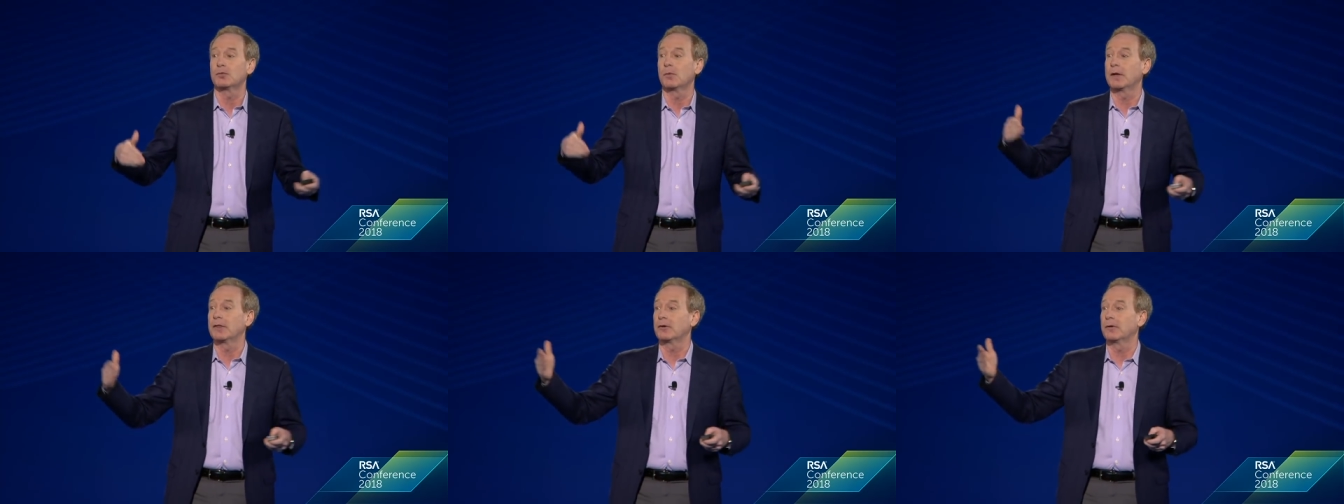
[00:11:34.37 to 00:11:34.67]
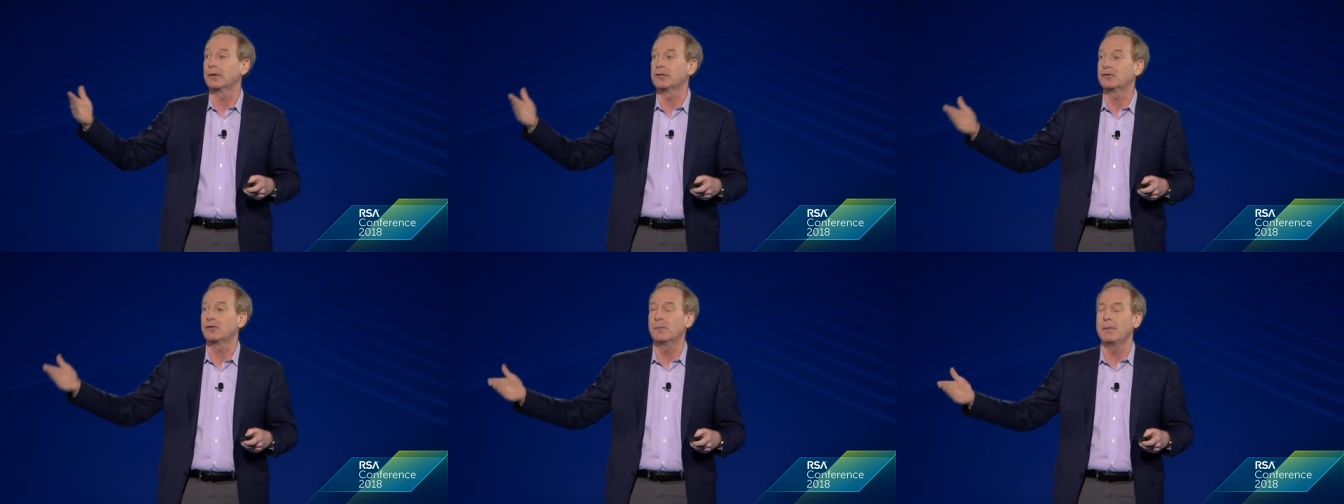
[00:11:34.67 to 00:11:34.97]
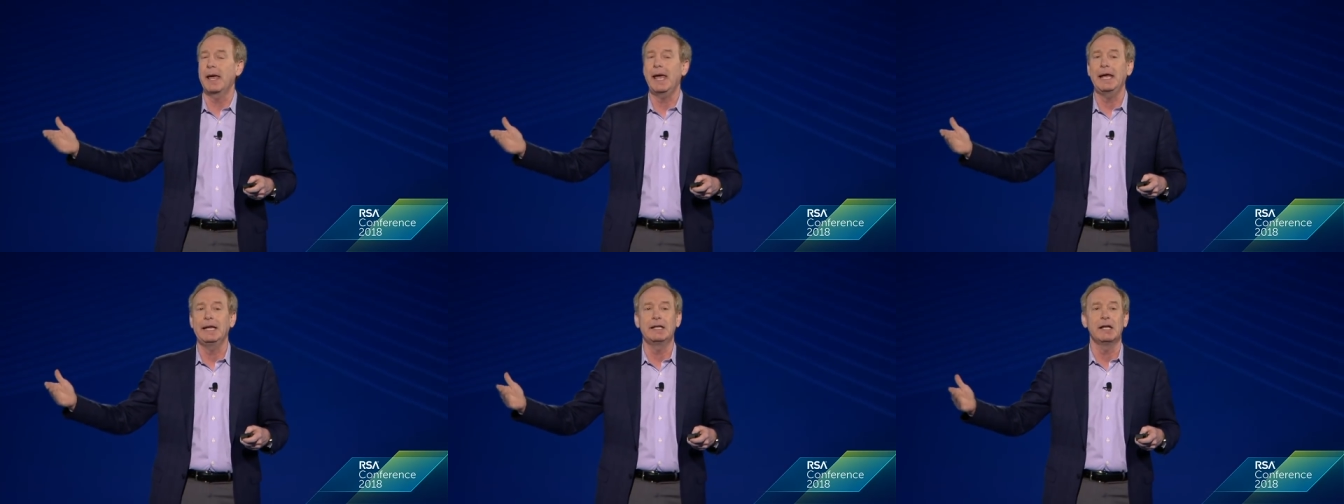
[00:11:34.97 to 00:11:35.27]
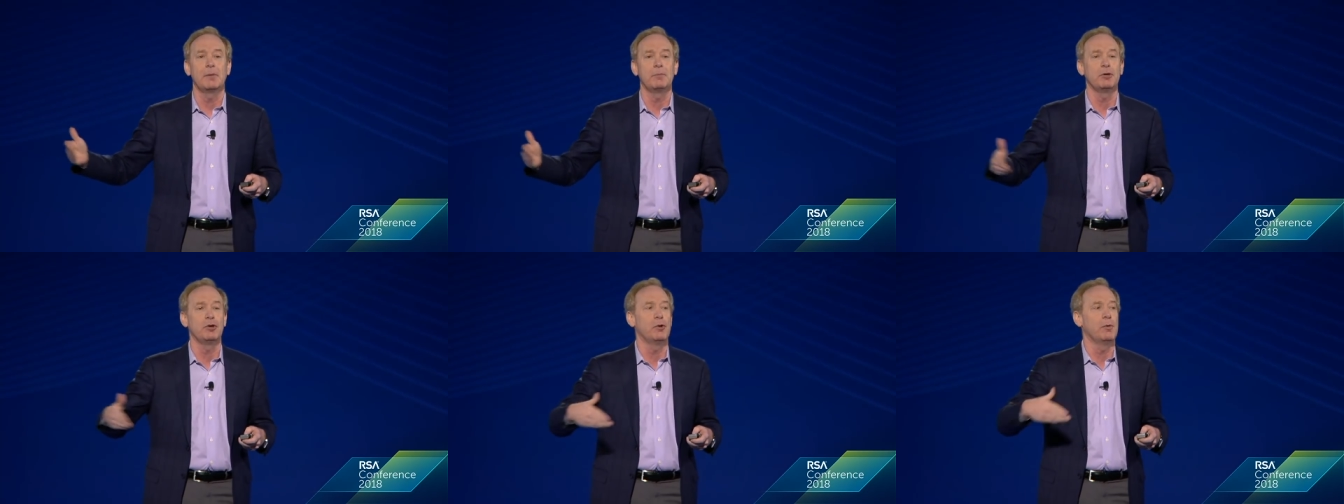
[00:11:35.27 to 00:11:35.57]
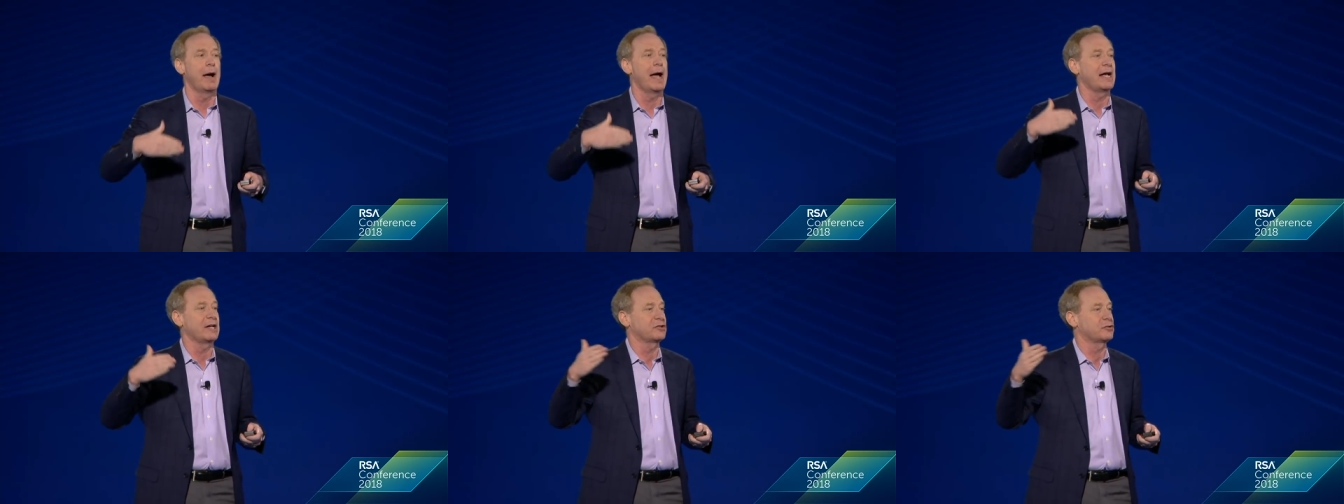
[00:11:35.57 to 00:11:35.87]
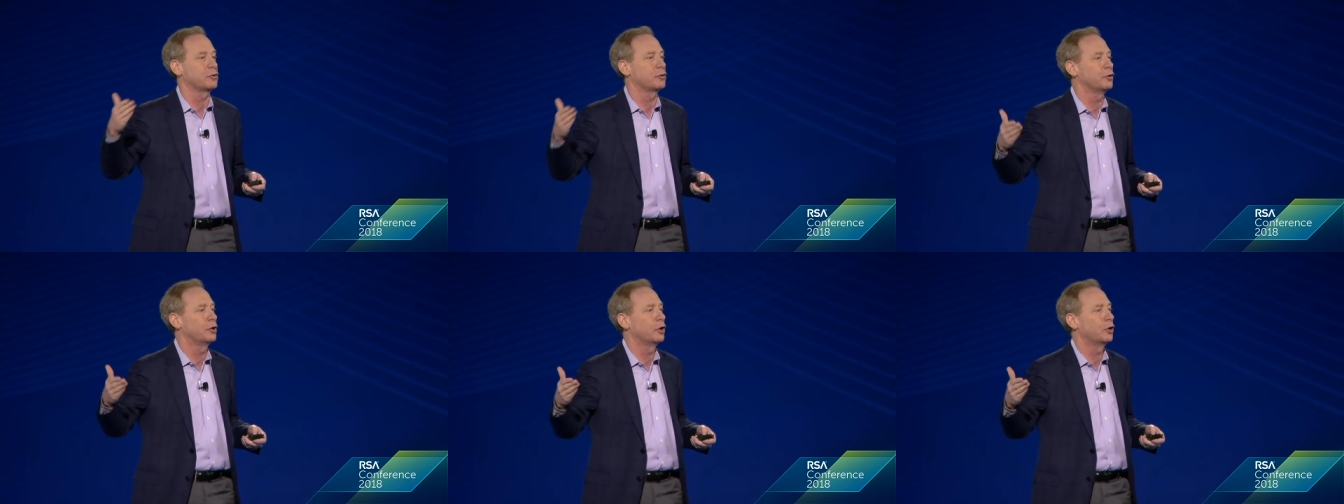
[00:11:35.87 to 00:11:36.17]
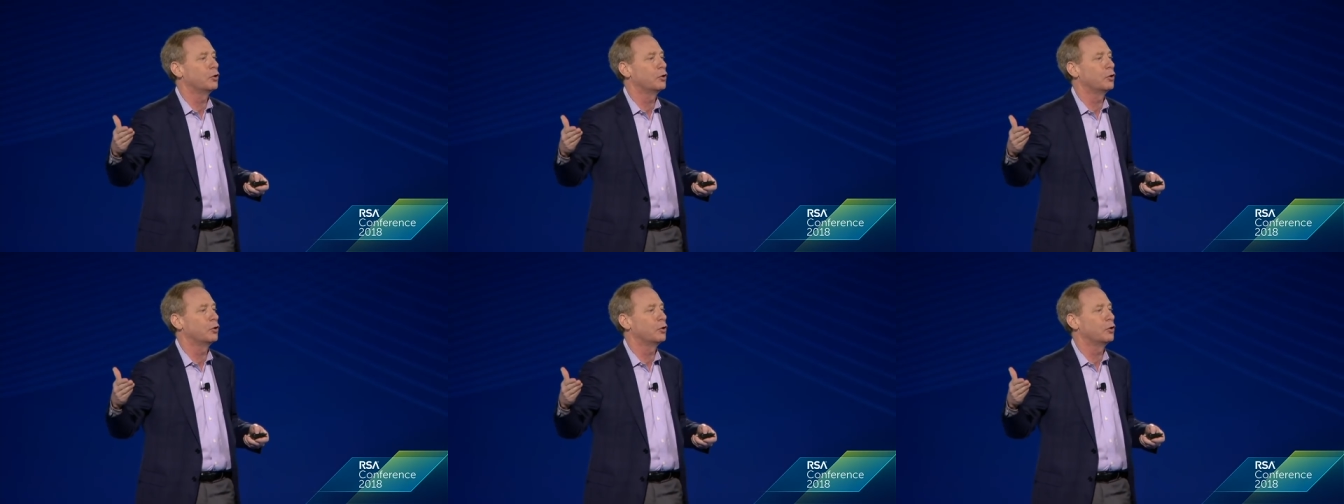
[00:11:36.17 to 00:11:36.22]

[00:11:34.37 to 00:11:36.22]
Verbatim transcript: whether it's from AWS or the